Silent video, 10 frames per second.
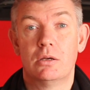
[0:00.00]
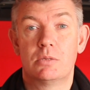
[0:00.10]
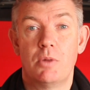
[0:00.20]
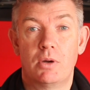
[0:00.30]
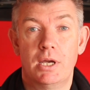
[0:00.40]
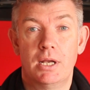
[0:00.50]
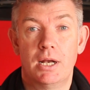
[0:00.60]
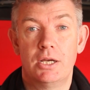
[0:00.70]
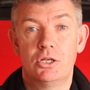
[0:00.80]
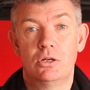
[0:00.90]
smoke
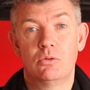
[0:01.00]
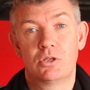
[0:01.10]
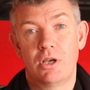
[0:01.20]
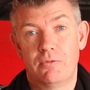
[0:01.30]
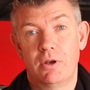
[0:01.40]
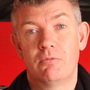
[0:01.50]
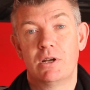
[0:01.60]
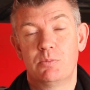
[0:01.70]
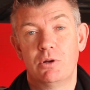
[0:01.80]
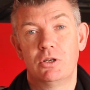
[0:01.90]
inhalation or suffering
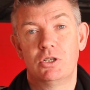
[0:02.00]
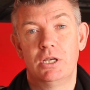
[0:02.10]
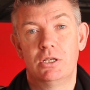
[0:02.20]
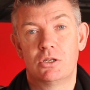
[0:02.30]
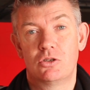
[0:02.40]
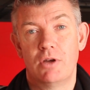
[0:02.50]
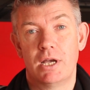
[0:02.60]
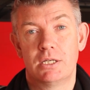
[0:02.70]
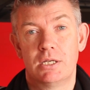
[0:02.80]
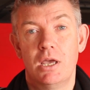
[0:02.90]
respiratory
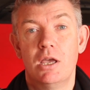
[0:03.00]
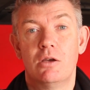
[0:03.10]
distress